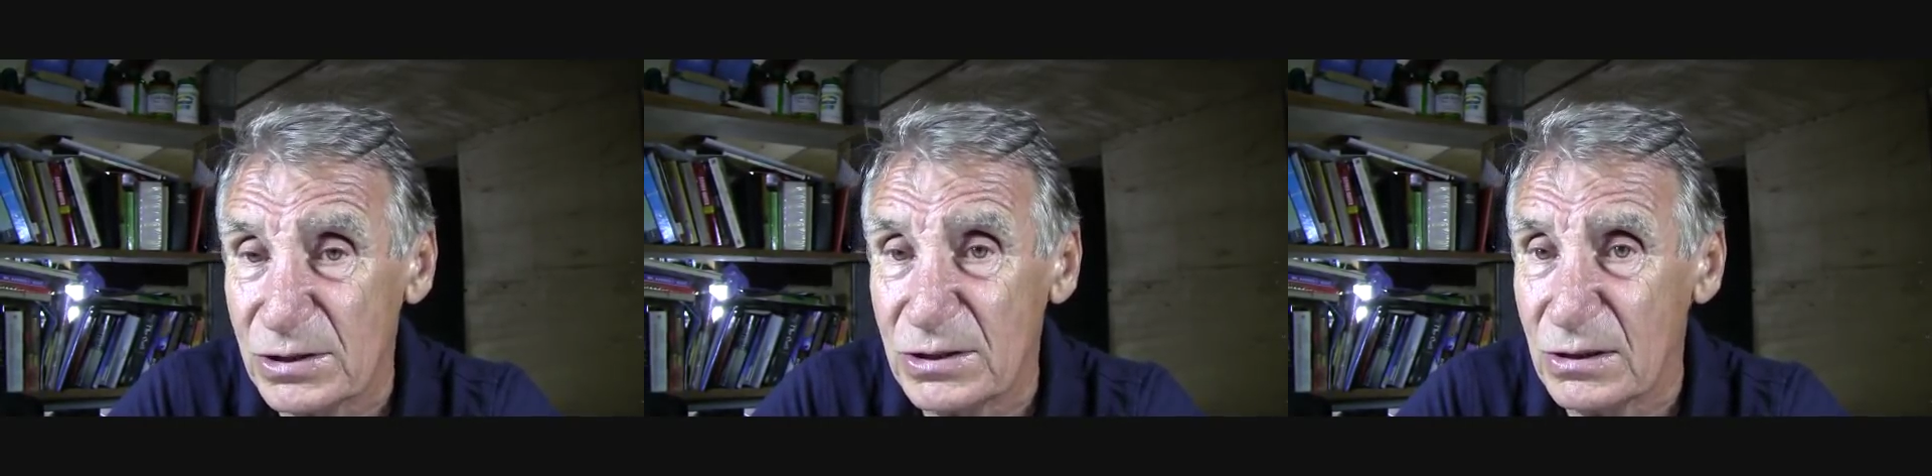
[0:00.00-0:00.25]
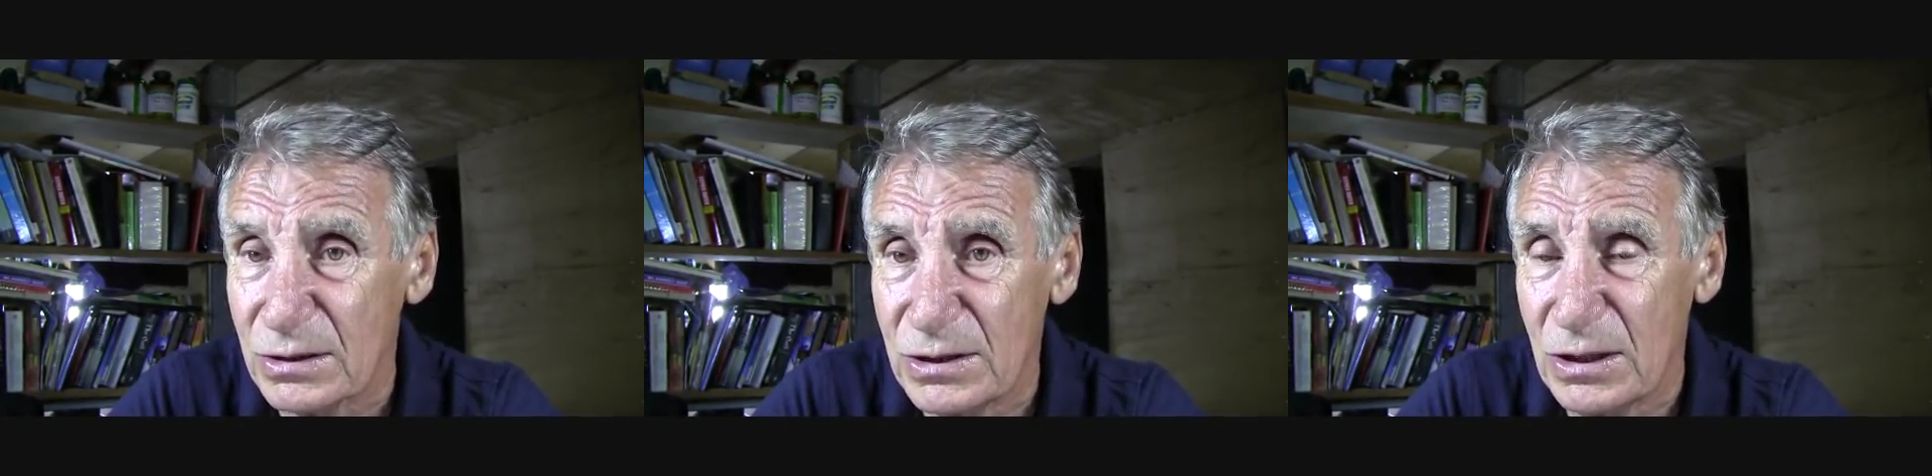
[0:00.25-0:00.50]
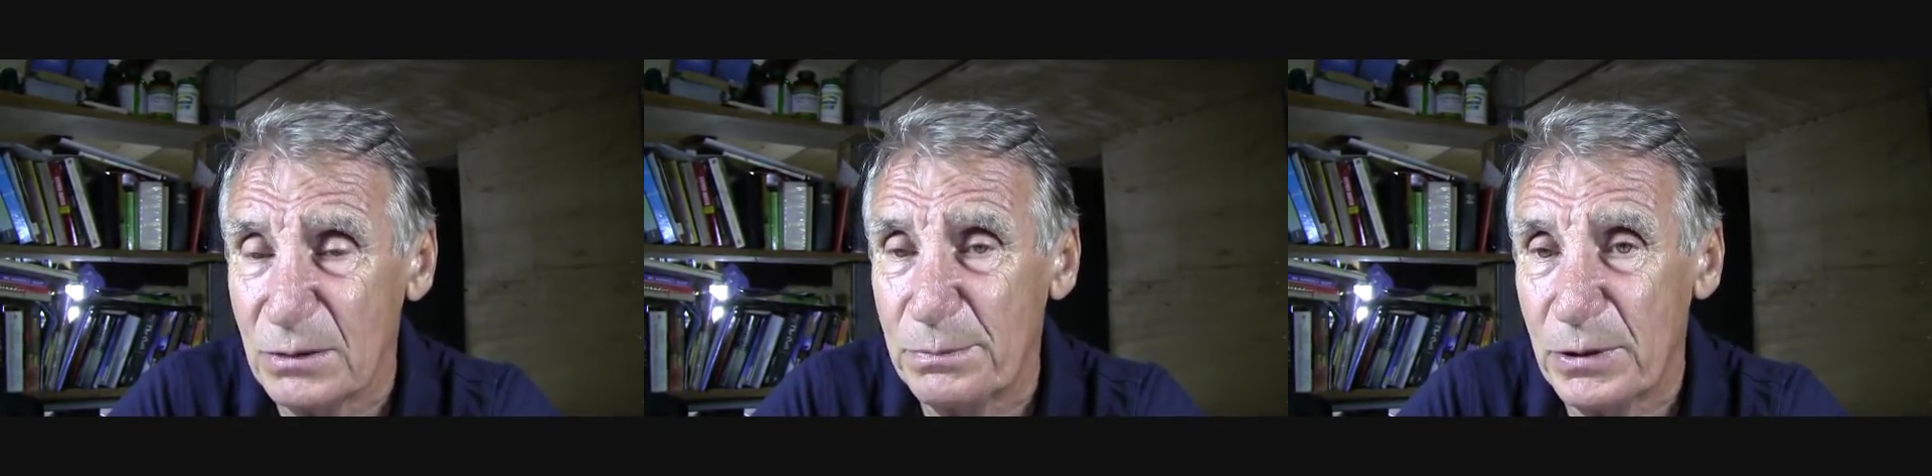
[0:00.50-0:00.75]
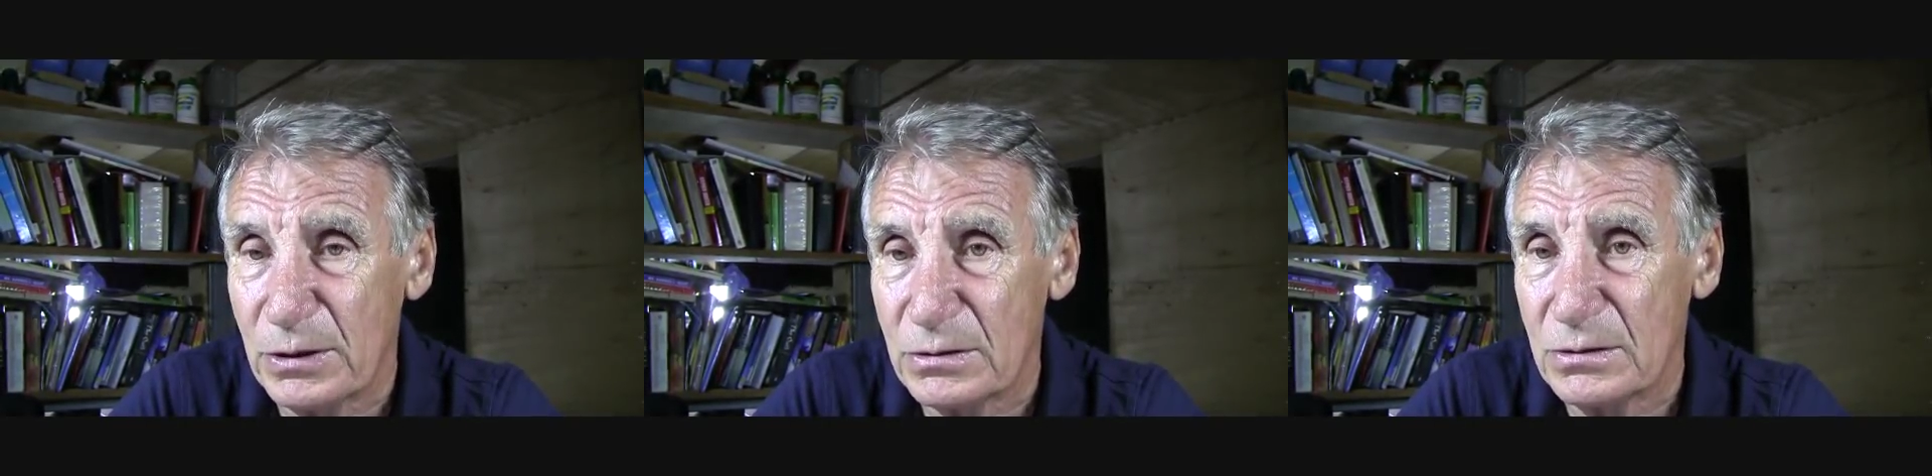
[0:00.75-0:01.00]
stocked
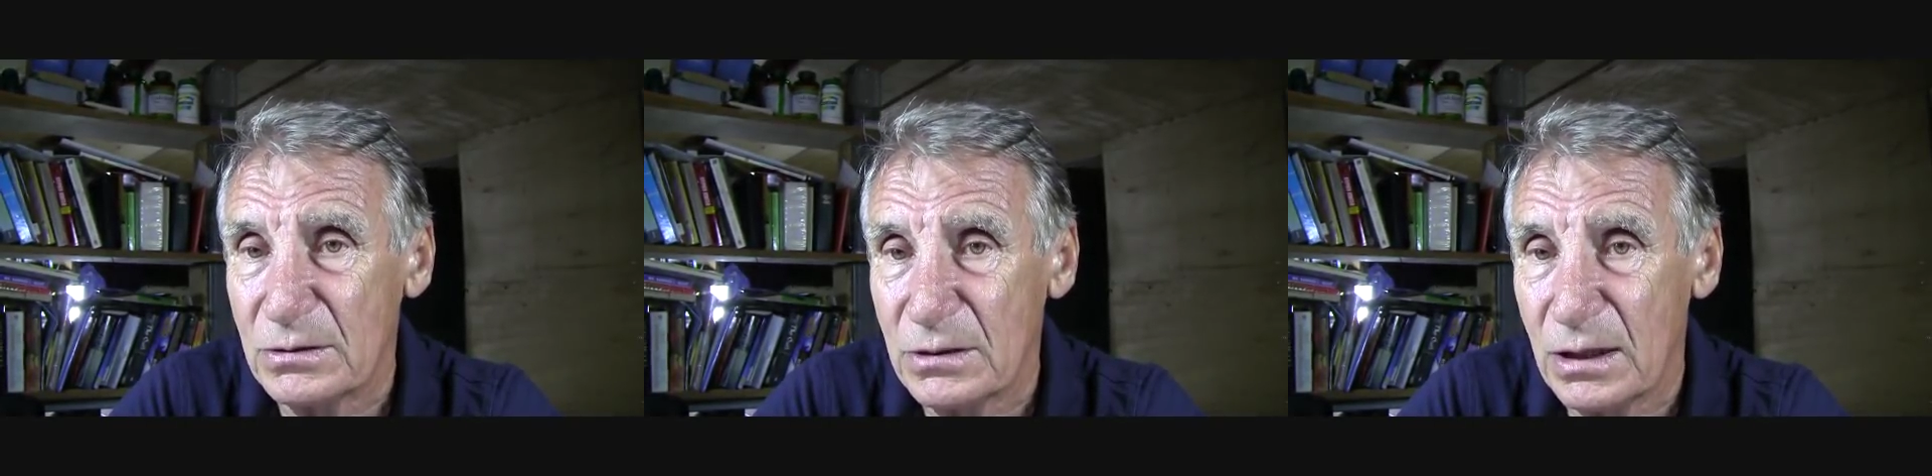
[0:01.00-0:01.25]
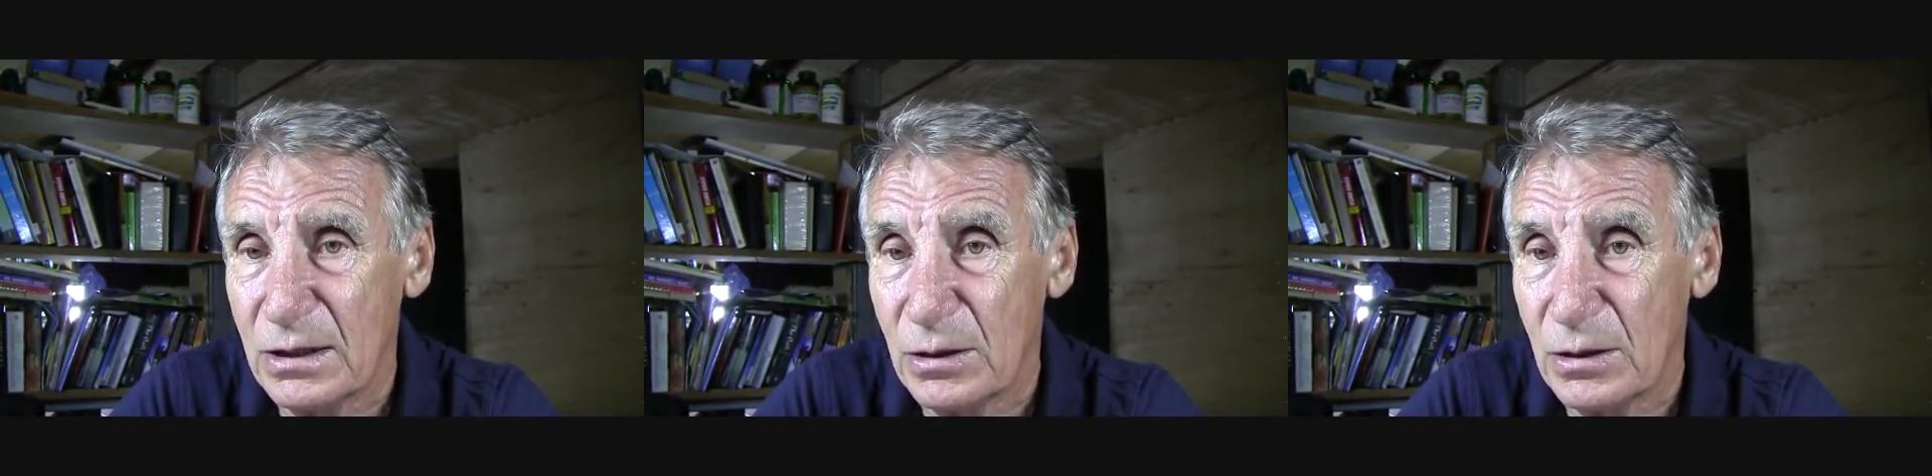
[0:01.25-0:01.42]
up on